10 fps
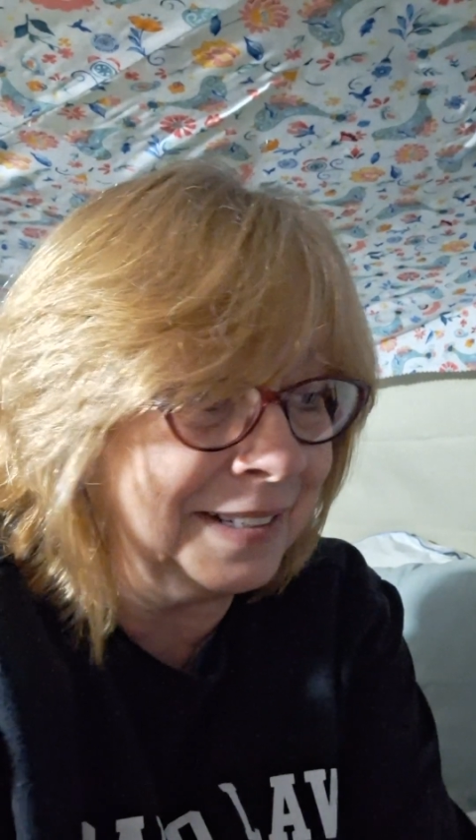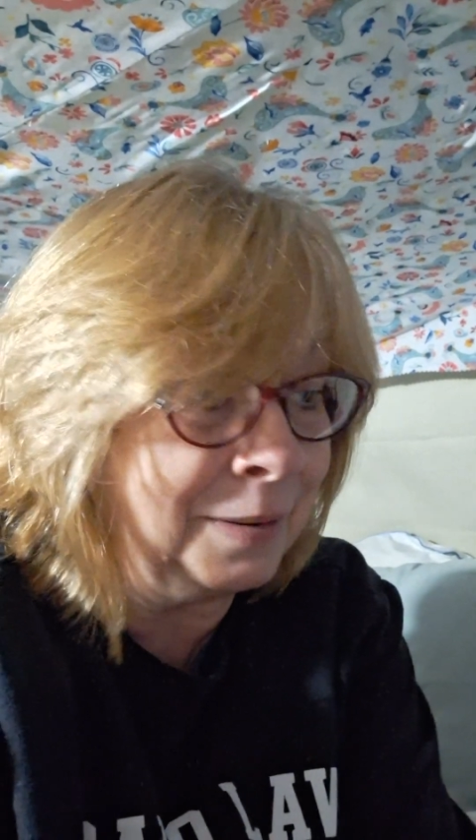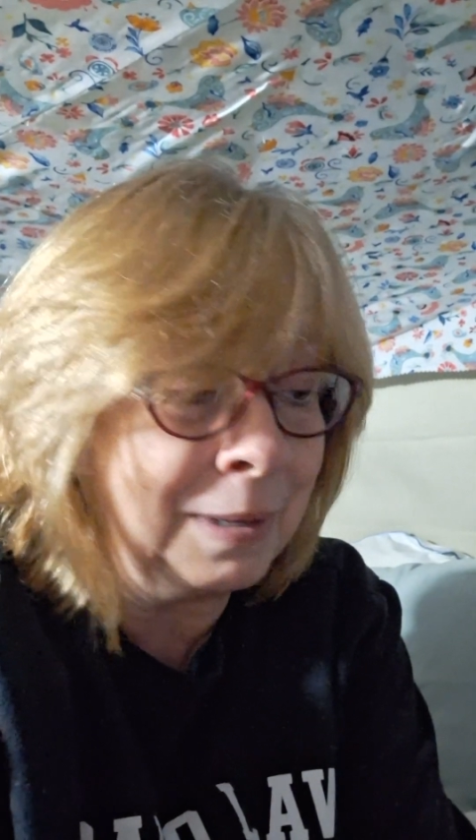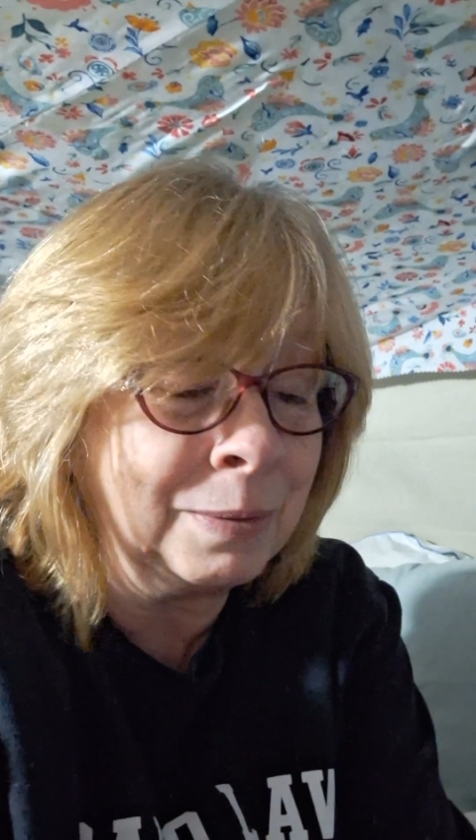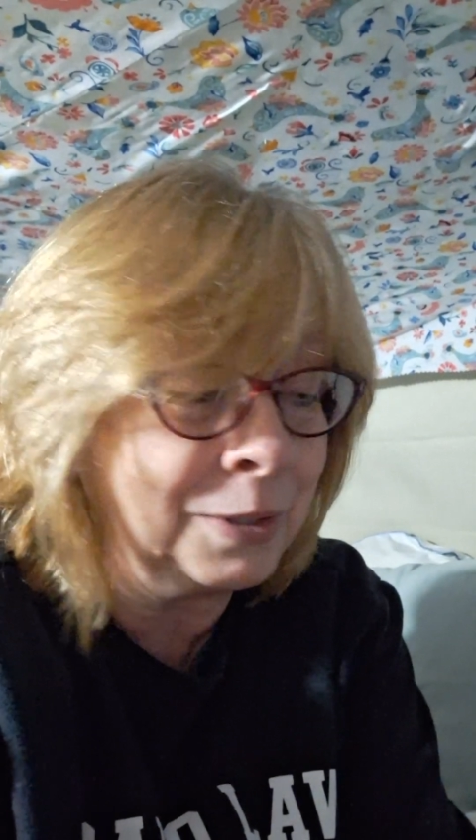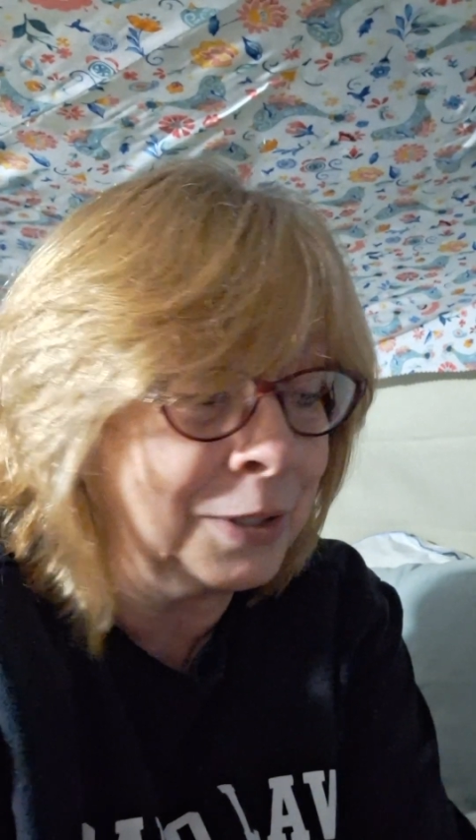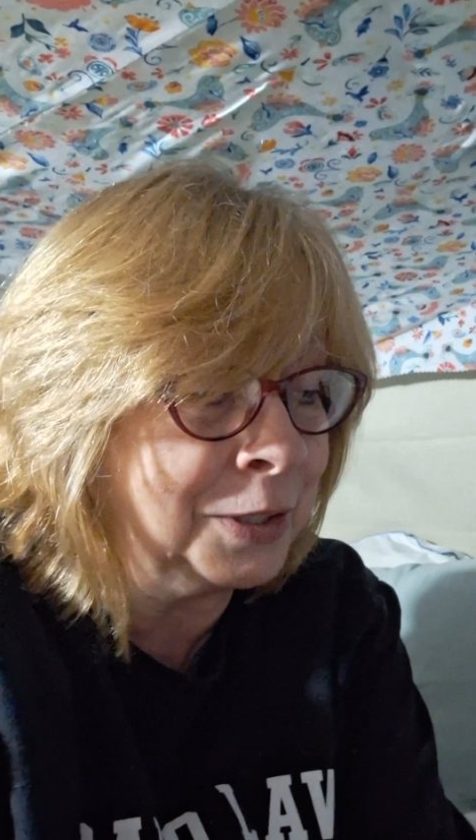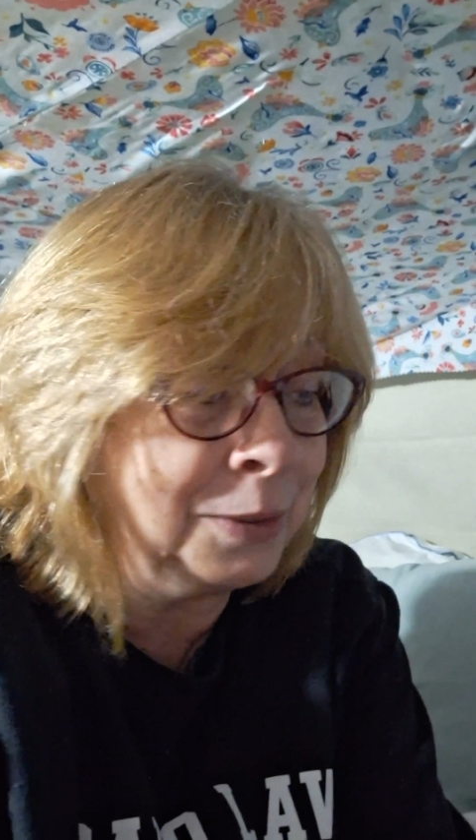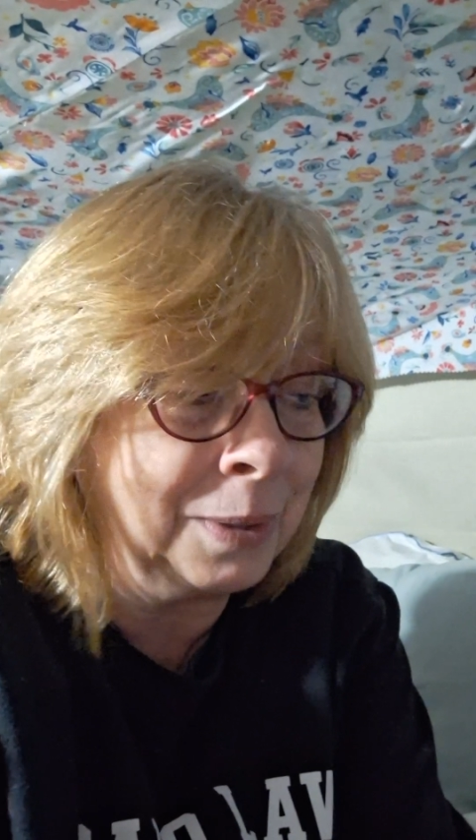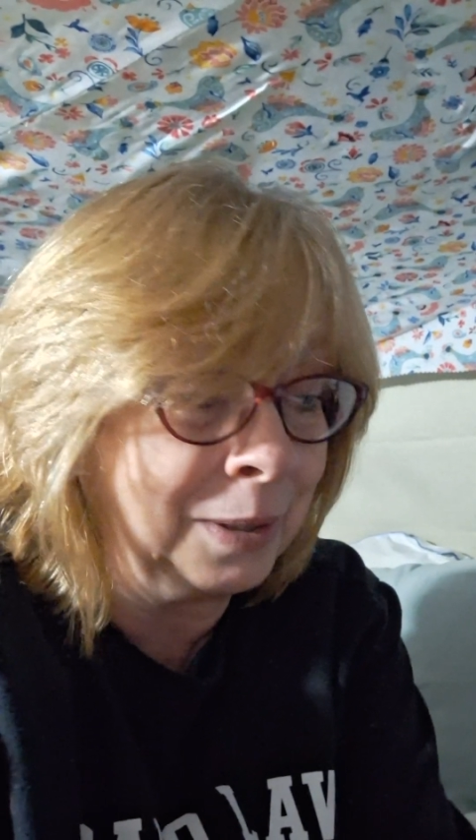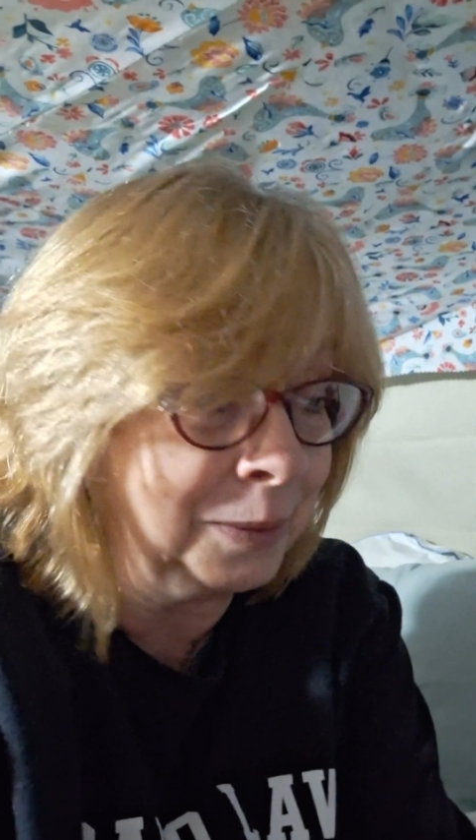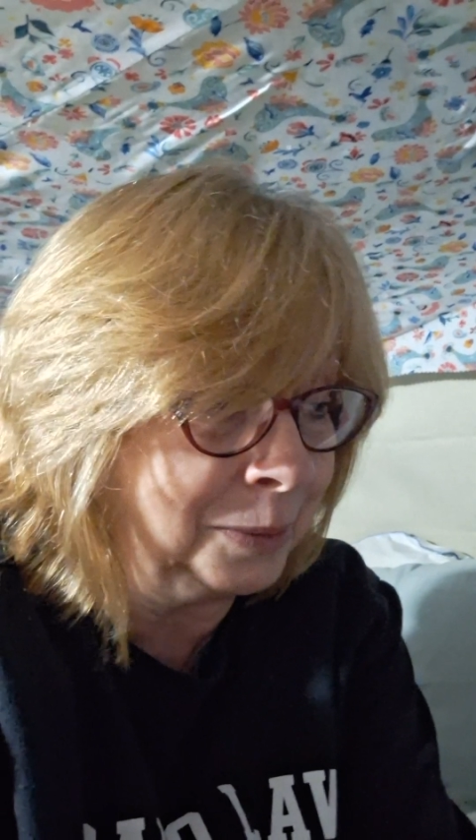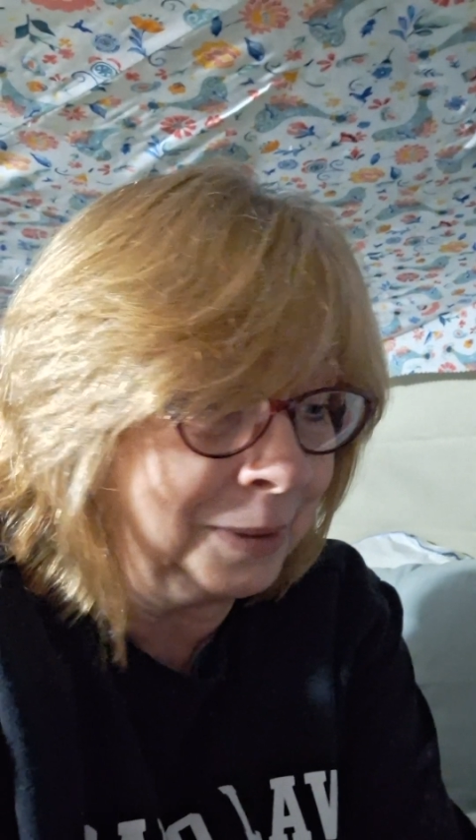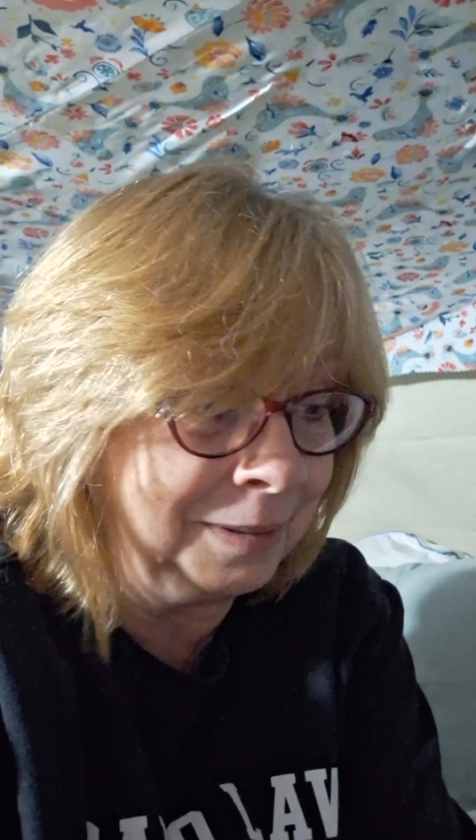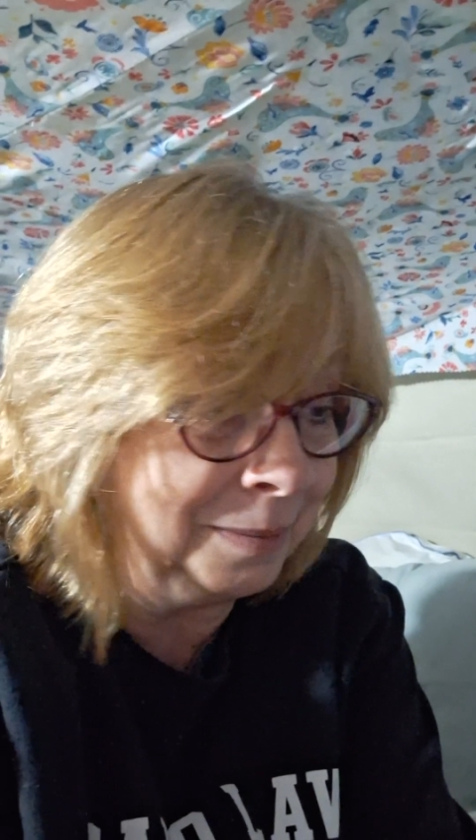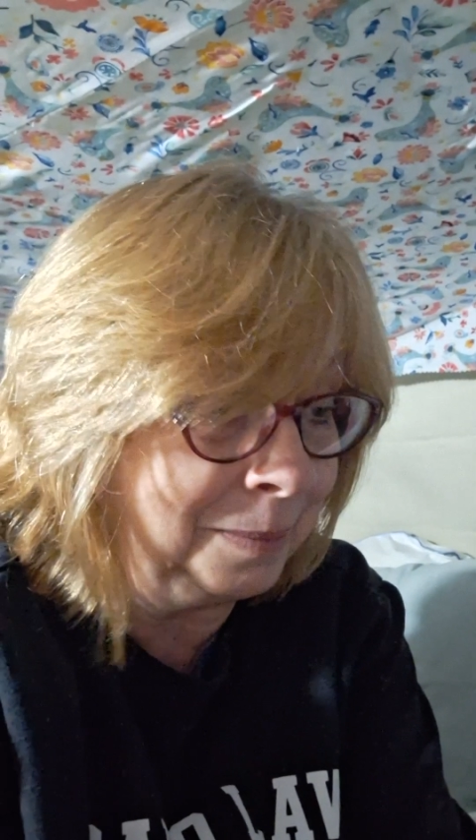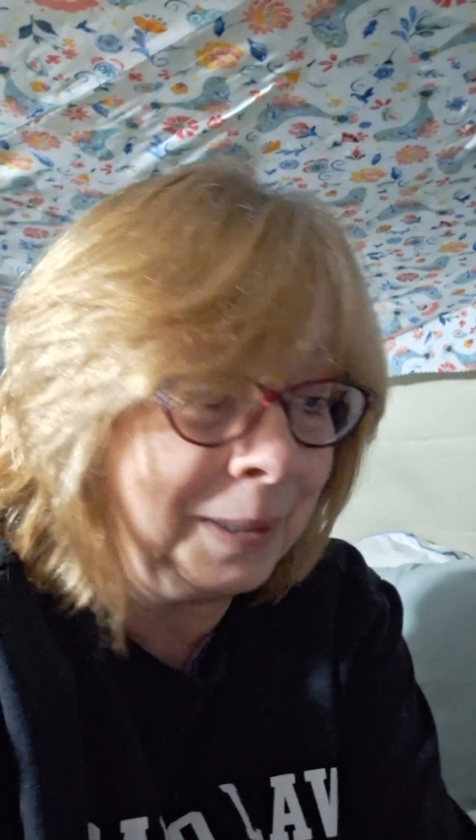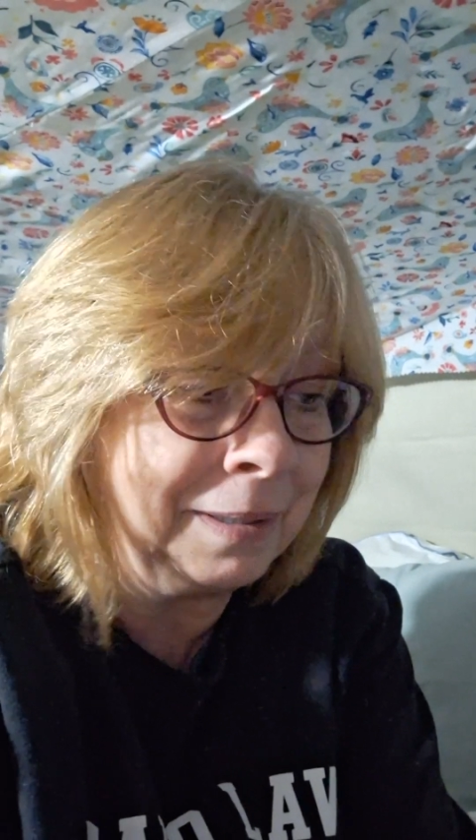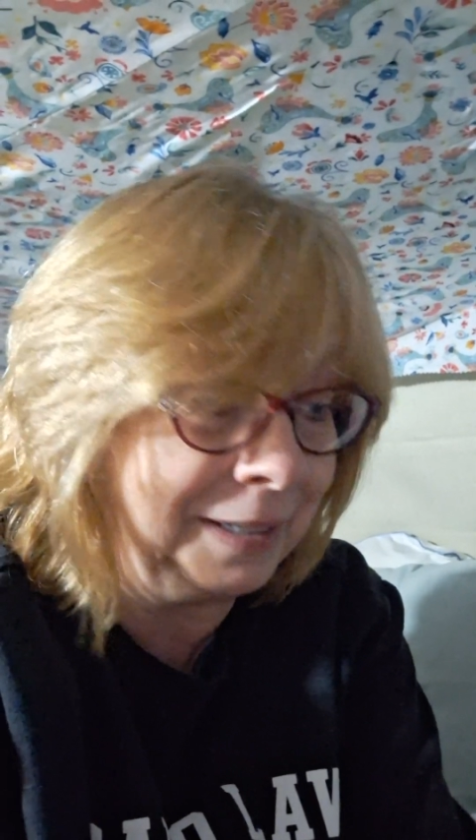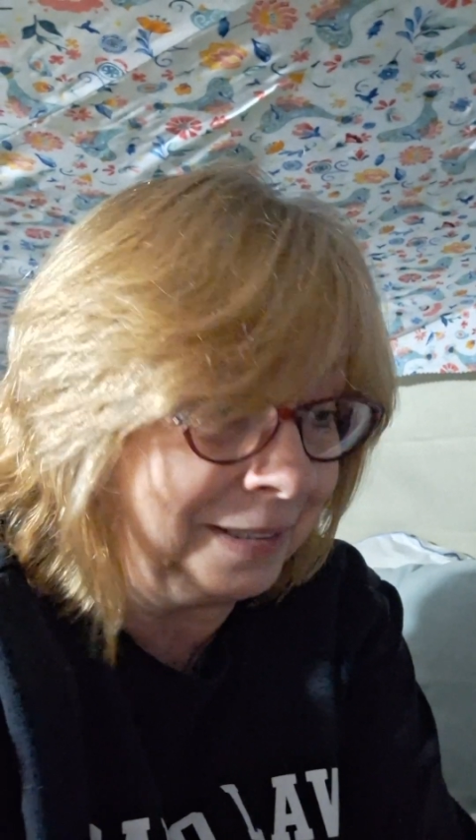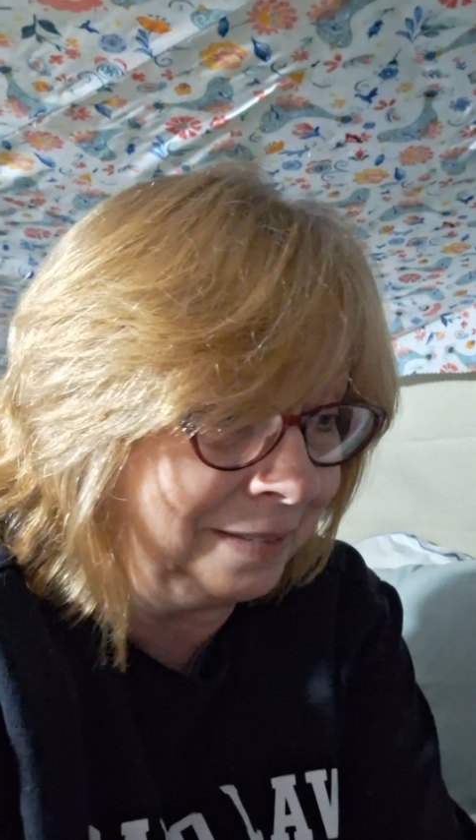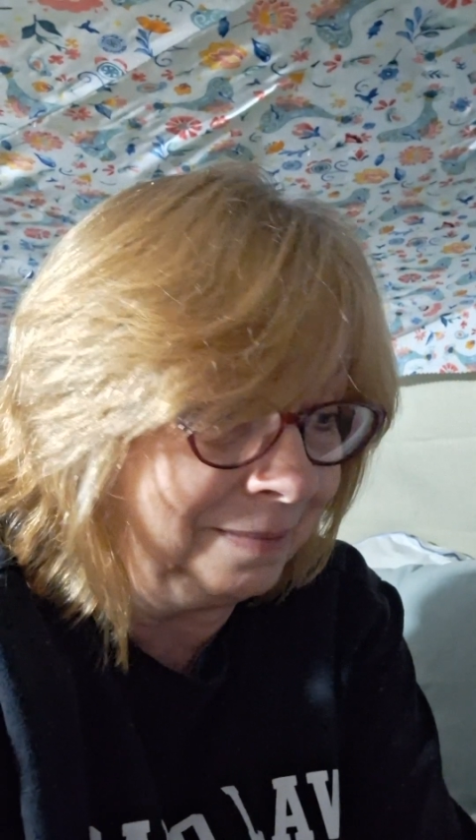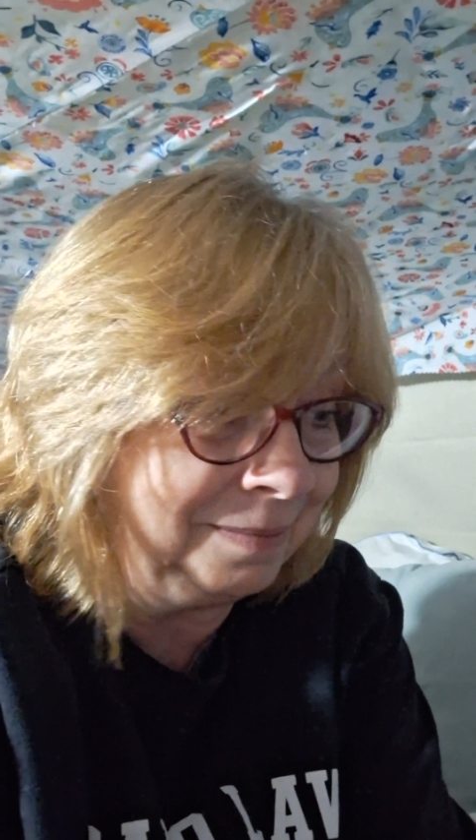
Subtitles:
It was just too cold, period.